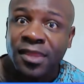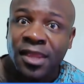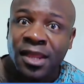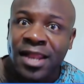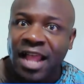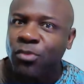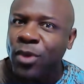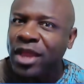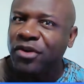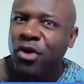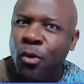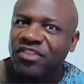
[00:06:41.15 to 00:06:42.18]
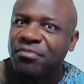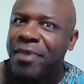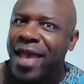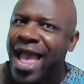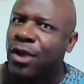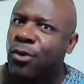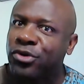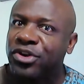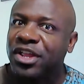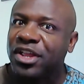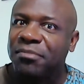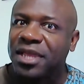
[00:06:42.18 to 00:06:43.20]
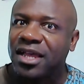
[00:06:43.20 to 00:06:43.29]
That's why they're always back ordered,